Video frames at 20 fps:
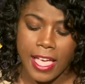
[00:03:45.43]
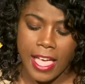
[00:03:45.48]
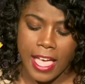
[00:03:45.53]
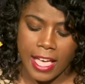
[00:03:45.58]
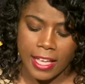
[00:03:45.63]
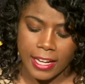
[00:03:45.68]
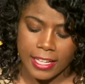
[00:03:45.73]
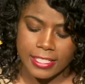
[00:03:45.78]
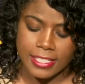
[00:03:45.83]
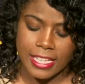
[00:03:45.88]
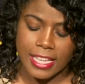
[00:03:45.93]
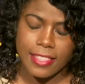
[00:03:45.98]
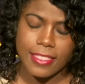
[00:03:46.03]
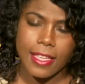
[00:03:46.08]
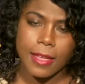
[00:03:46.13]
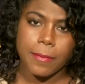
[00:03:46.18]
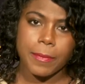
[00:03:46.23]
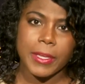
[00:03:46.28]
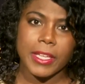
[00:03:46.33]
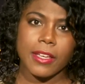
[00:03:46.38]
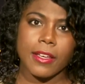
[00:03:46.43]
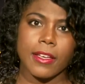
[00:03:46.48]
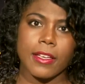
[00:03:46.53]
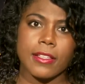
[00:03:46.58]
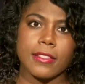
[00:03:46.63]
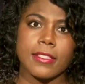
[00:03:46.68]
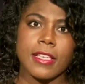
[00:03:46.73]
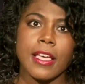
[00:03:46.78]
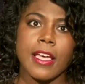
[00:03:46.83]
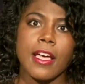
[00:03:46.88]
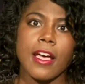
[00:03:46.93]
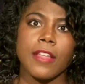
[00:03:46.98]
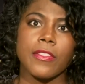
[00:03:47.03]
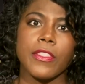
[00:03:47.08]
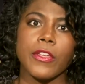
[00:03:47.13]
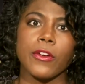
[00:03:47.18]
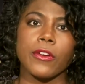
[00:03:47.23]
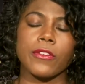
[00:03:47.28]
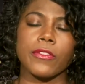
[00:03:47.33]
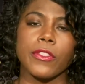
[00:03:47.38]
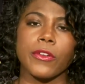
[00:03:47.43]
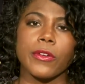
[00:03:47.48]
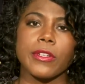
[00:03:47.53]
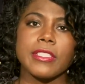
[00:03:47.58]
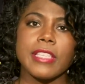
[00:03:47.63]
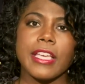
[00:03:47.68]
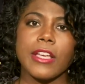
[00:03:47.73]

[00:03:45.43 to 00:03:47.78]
And I say that because there is